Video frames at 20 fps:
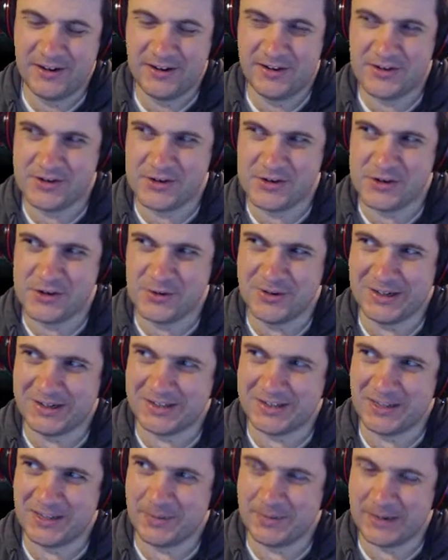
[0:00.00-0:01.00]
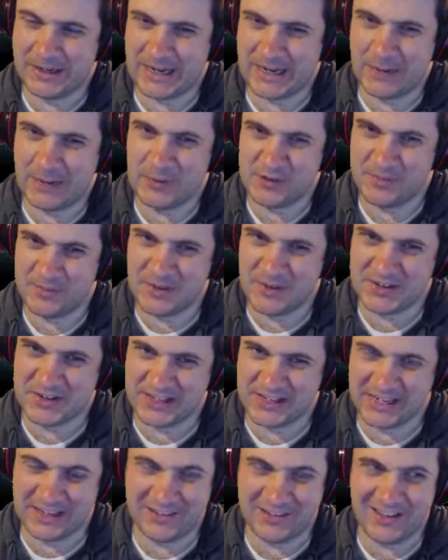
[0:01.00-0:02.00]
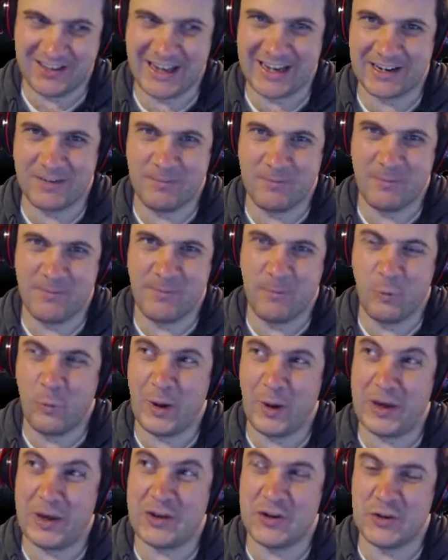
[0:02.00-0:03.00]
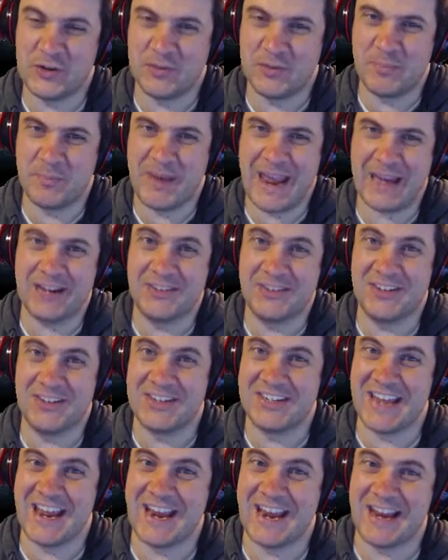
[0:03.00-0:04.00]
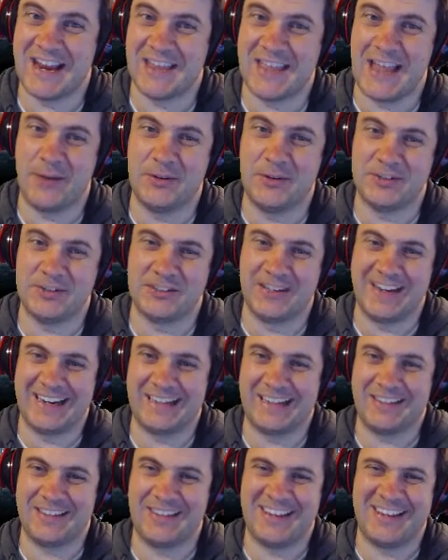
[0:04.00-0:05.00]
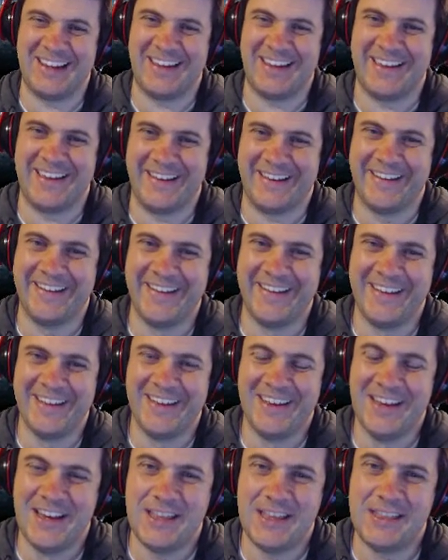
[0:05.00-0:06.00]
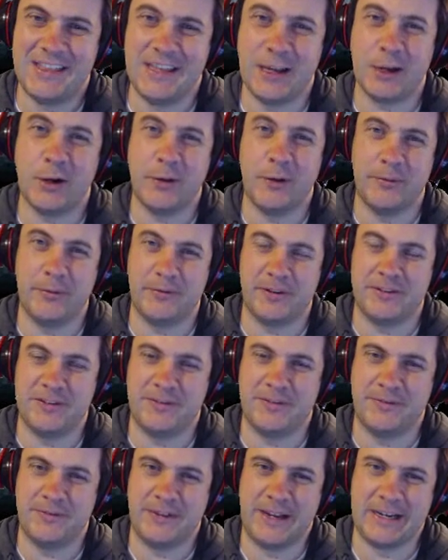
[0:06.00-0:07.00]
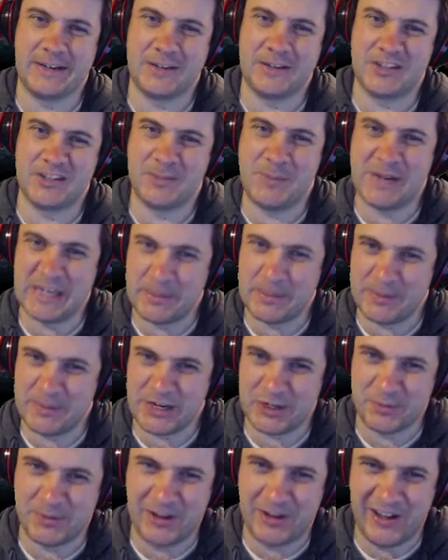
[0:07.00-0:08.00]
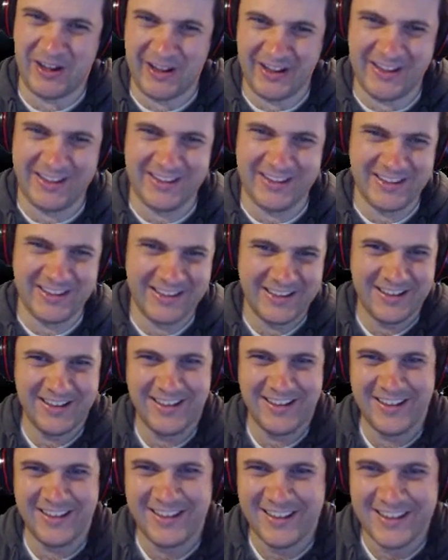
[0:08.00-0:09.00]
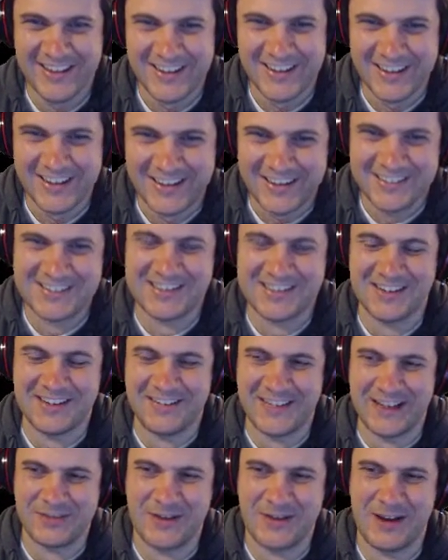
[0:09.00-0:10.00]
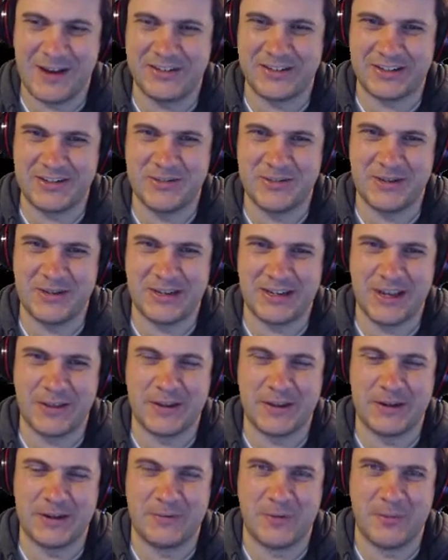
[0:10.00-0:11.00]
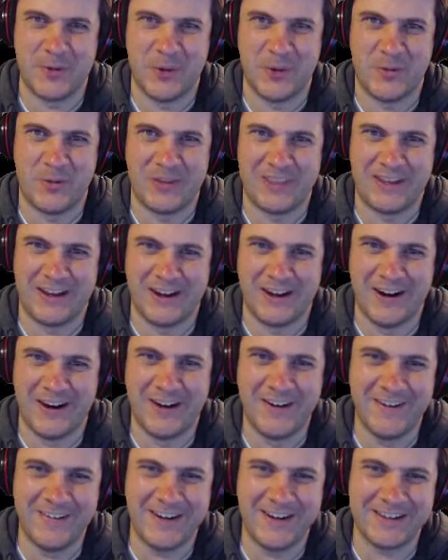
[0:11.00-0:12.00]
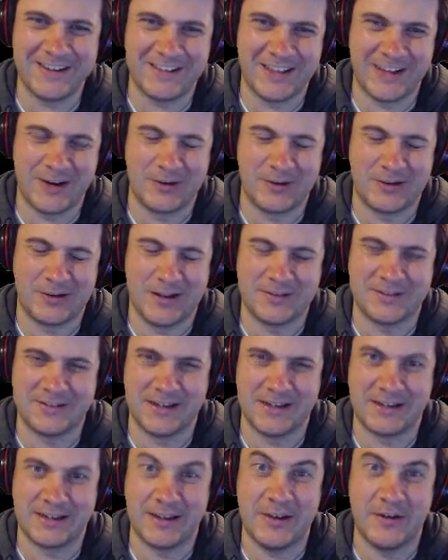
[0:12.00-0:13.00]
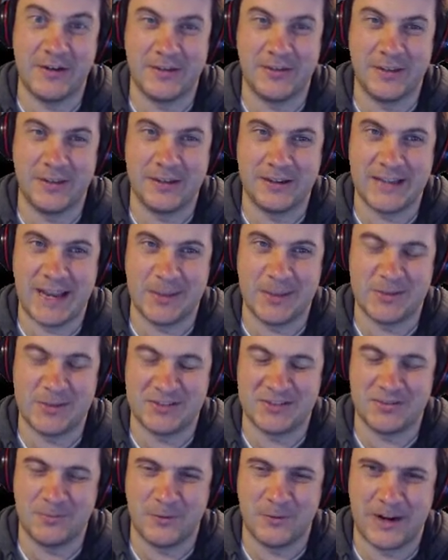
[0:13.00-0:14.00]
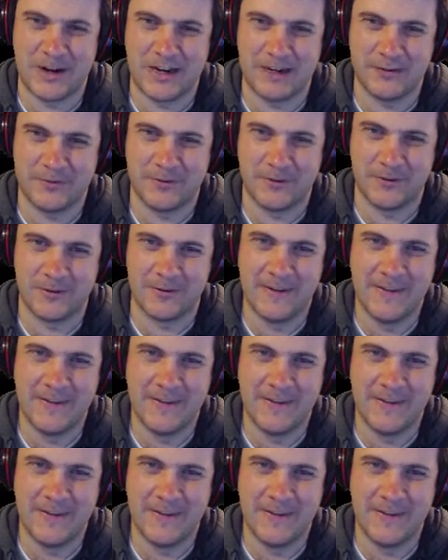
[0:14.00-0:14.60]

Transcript: doing something and was busy. Like, Windows back in the day, that was, like, the equivalent of, like, the spinny beach ball. So that's why I was, like, doing nothing for a moment there. When I saw the hourglass, I was like, oh, the game is waiting for...